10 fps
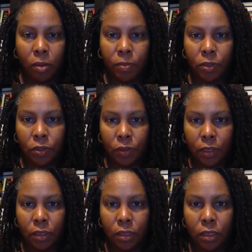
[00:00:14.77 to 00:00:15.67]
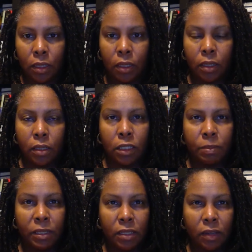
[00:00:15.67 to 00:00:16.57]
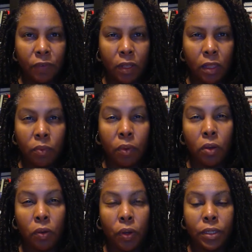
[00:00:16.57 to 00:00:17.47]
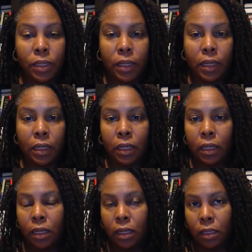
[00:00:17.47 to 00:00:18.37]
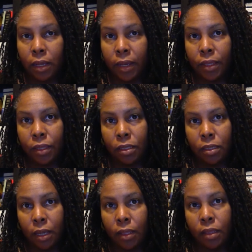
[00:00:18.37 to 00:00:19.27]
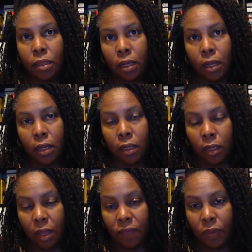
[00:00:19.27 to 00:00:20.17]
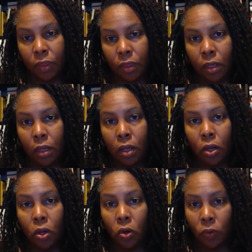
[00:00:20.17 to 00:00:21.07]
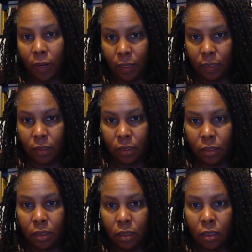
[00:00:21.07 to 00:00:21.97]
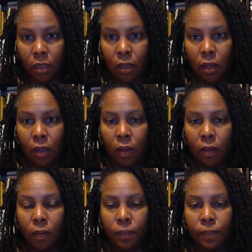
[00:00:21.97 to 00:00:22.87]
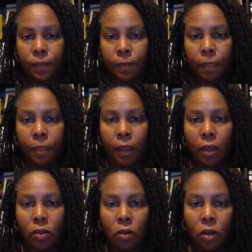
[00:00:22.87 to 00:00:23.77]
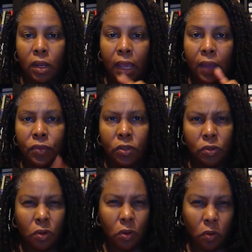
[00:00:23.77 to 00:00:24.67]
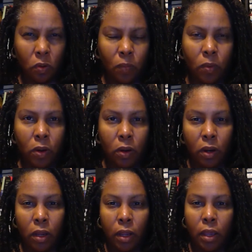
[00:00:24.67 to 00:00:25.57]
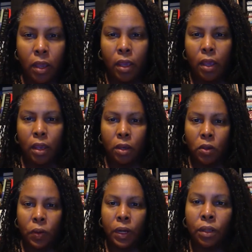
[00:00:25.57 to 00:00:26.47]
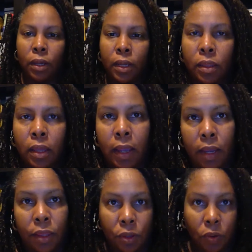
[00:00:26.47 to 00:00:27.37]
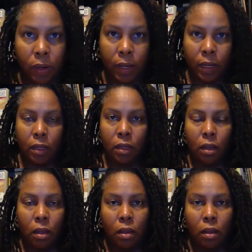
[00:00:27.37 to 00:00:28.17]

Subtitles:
prep students. Specifically, we're going to hit ninth, 10th, and 11th grades. Um, and you're going to have to do your homework and go ahead and look at the 8th grade